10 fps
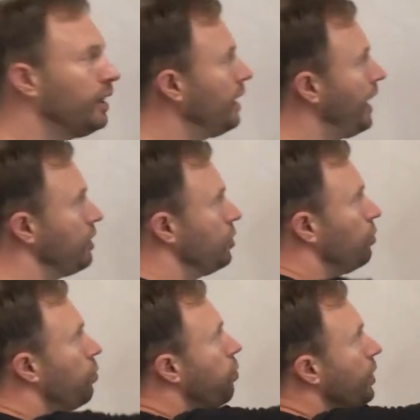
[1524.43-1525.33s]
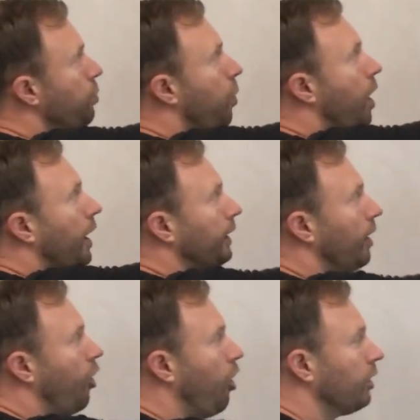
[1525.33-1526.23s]
And you would want
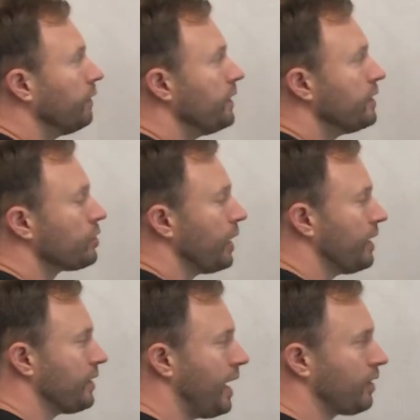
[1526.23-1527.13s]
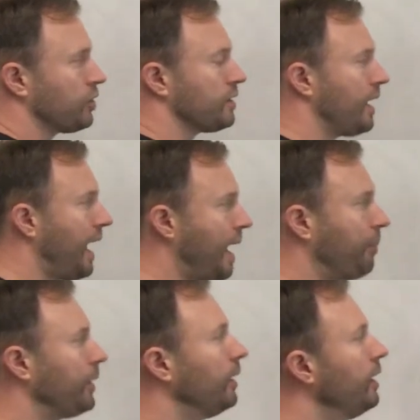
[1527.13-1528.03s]
all of these transactions to
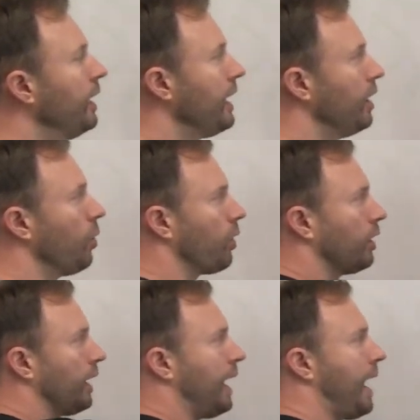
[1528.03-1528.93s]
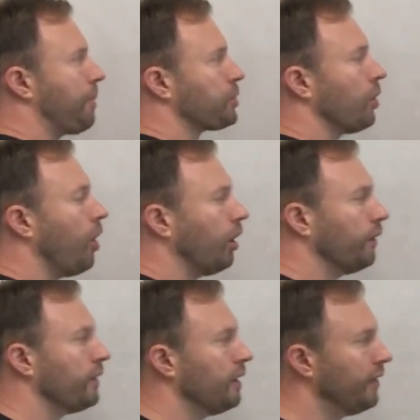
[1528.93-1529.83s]
happen in order to capture all
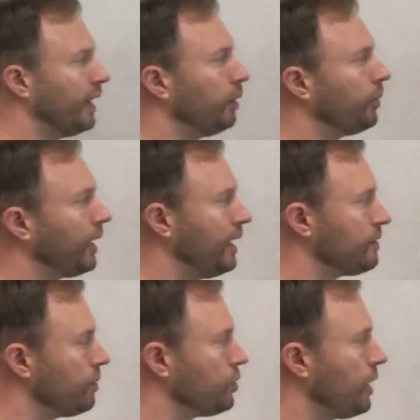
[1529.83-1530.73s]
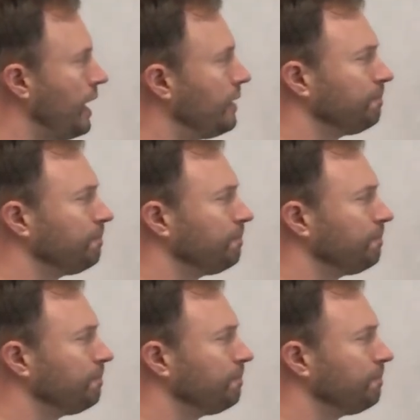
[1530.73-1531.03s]
of the available gains from trade.